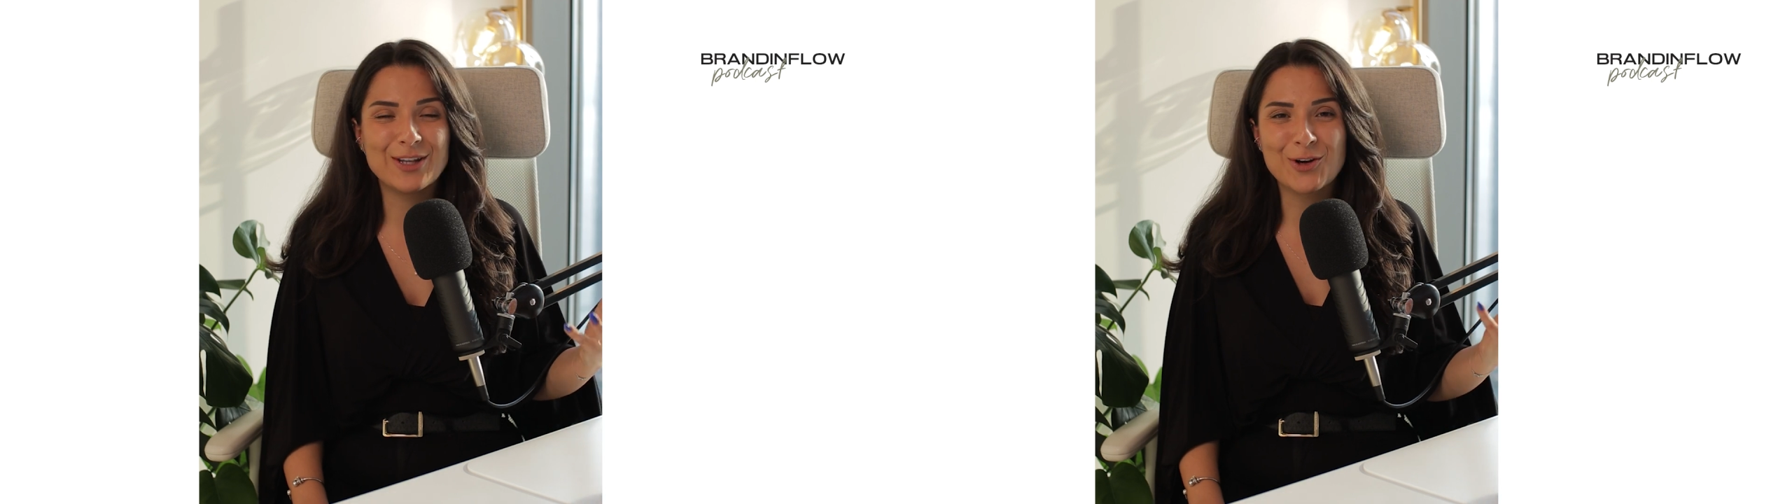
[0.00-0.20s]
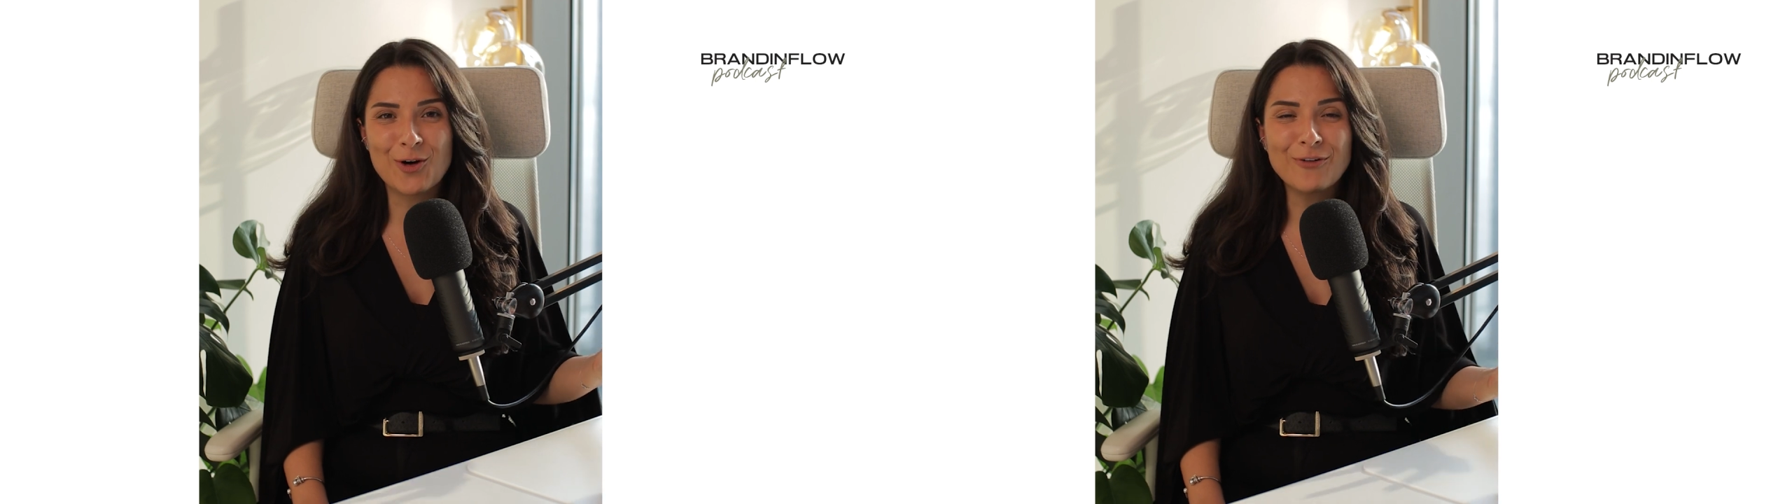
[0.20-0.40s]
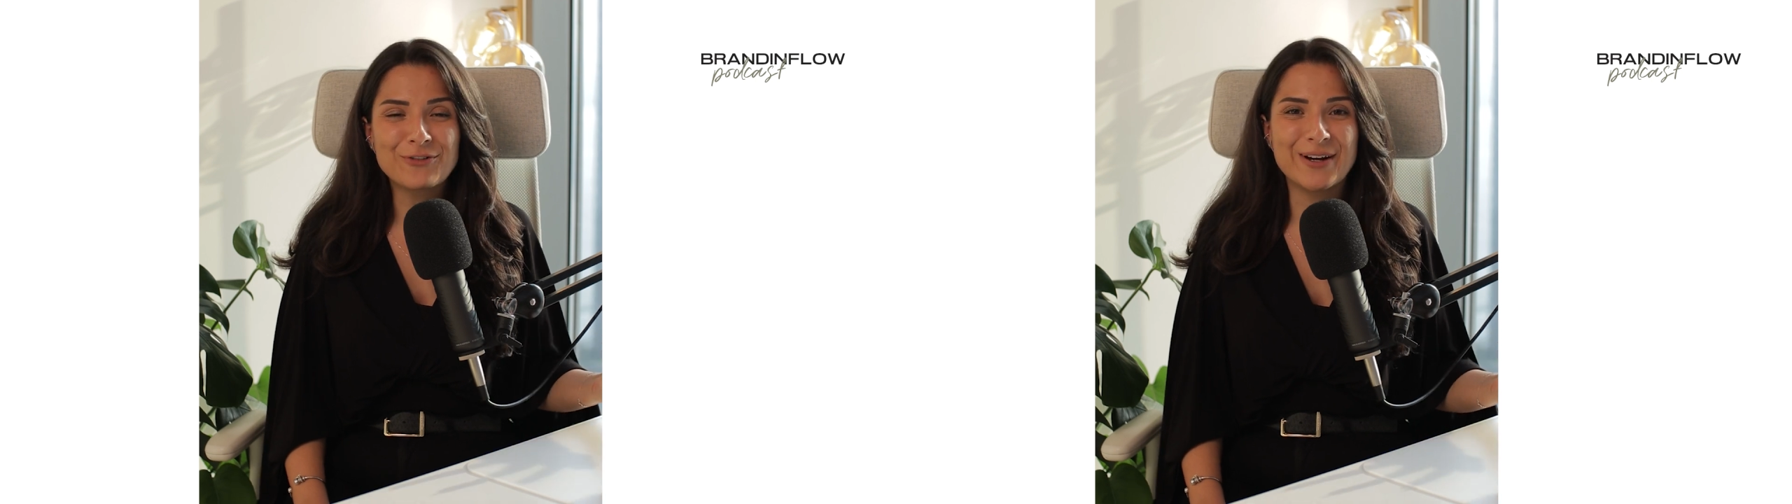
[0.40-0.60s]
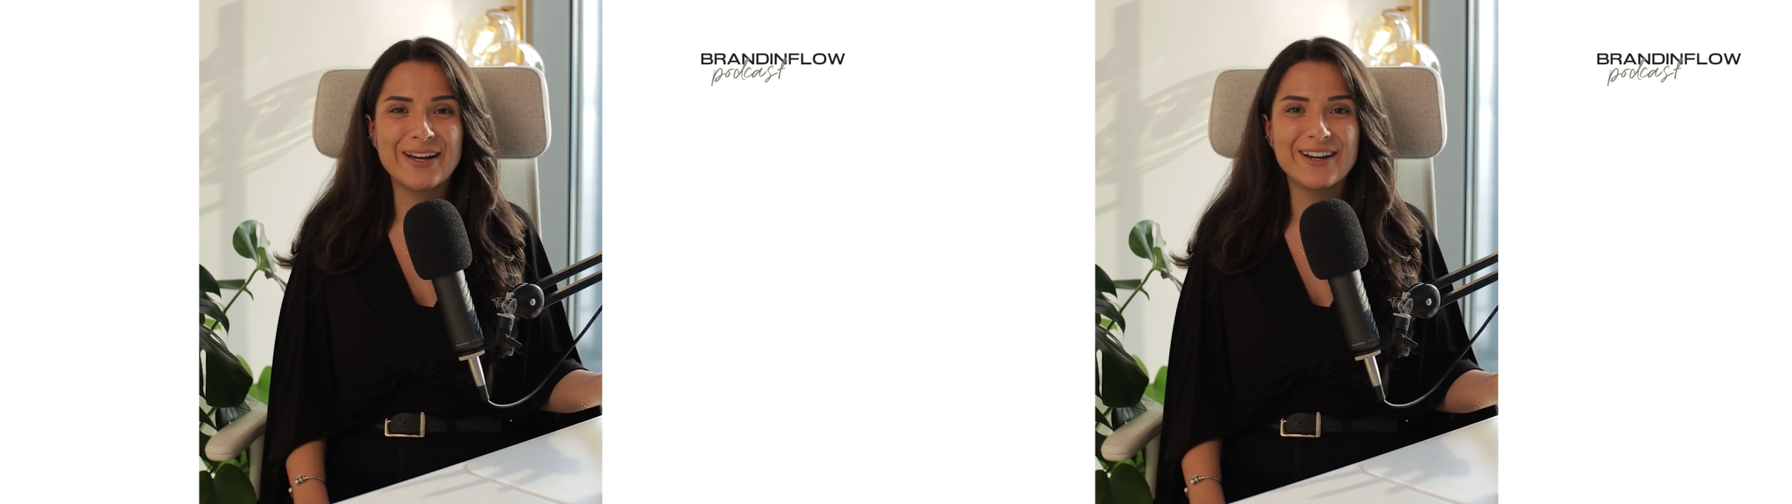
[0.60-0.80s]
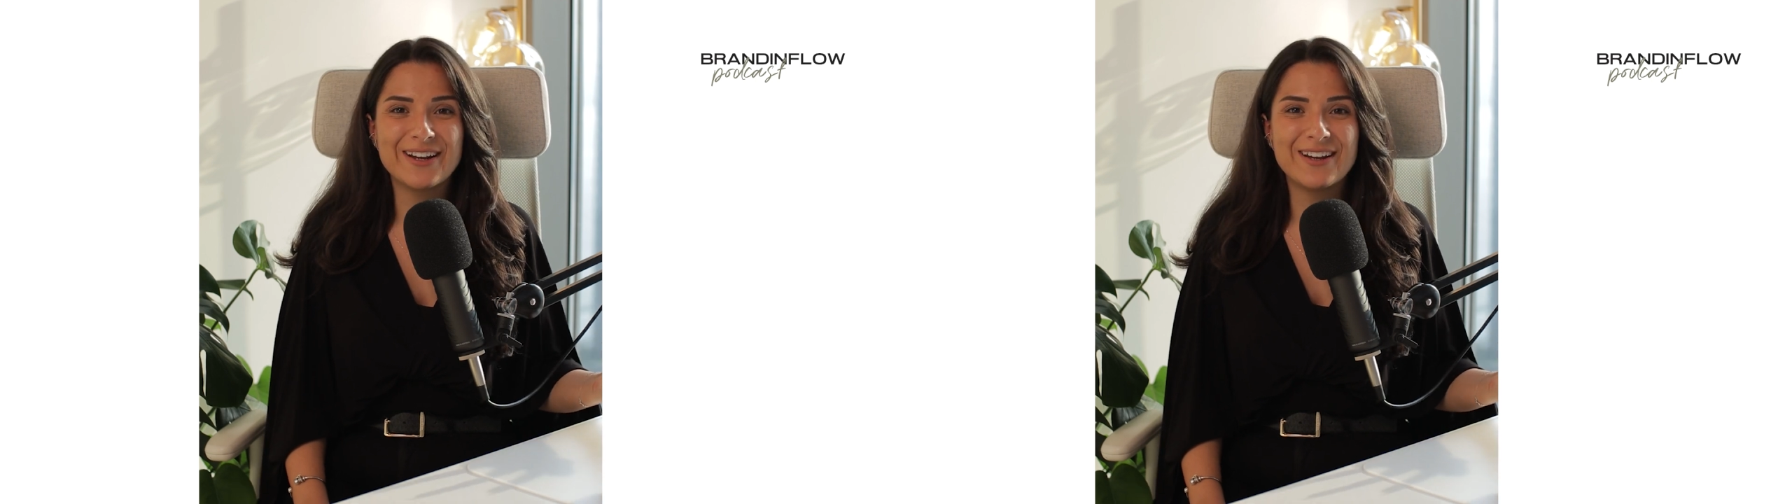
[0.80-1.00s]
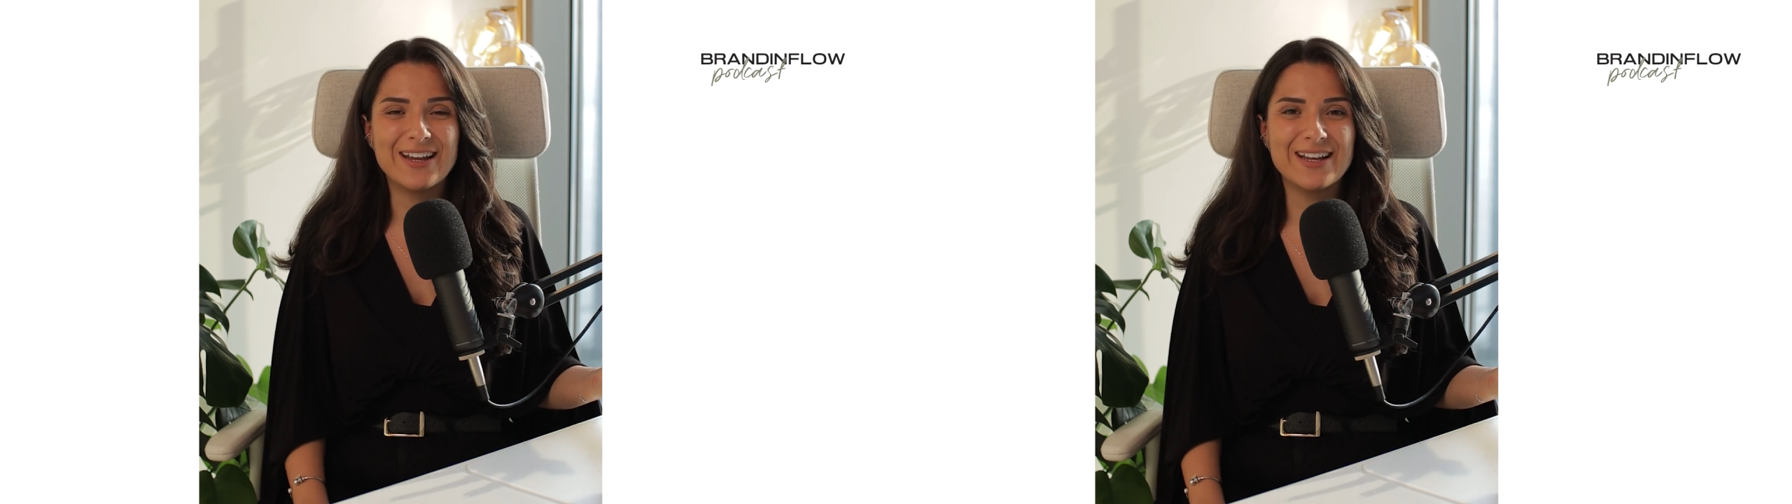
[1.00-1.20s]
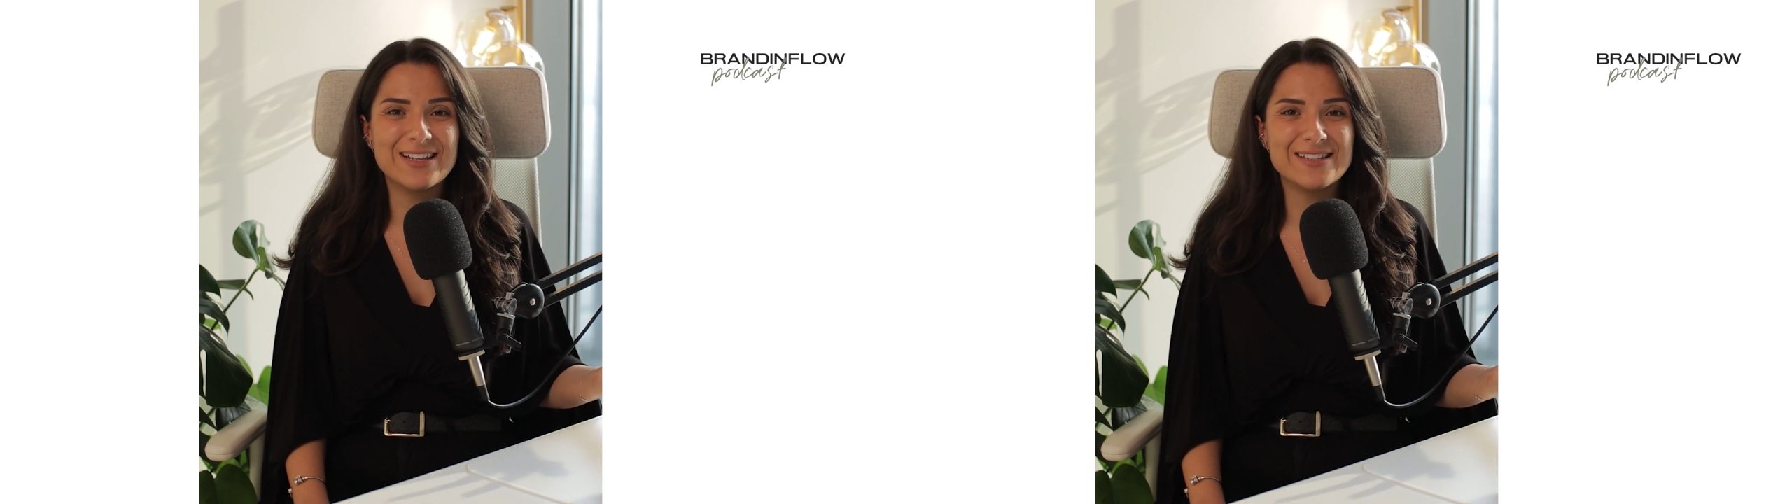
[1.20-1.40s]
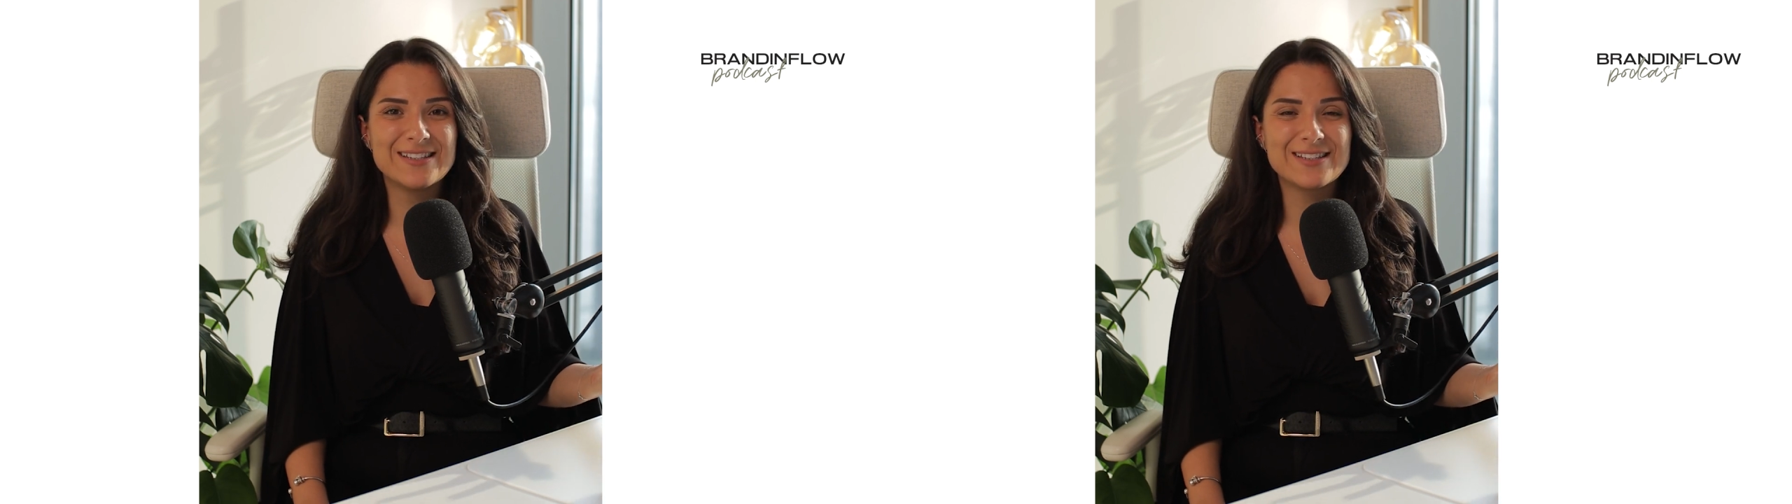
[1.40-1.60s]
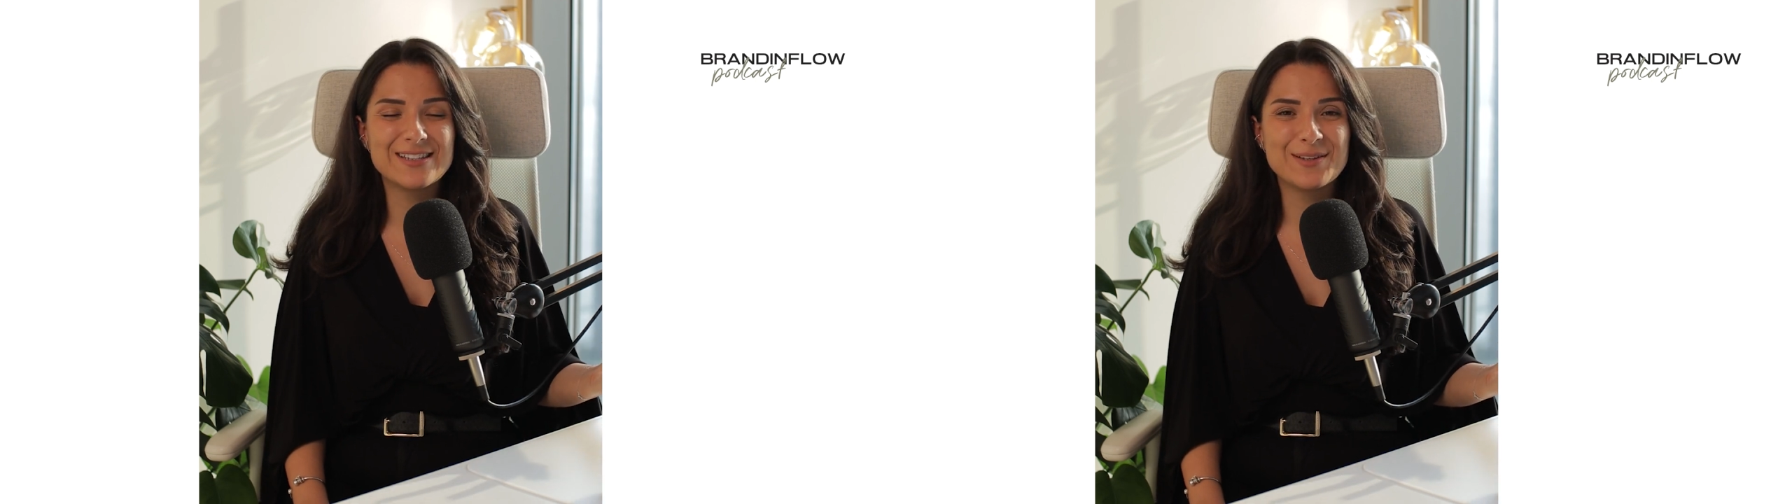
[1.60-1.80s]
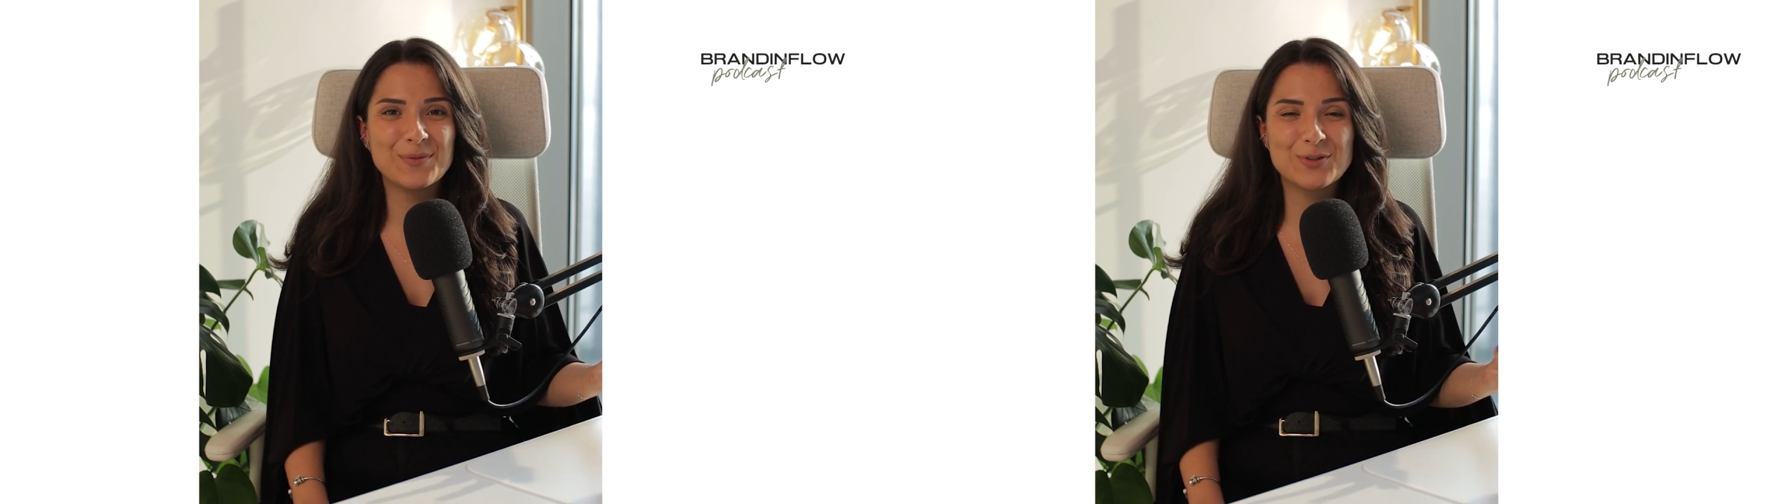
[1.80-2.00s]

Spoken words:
they're offering is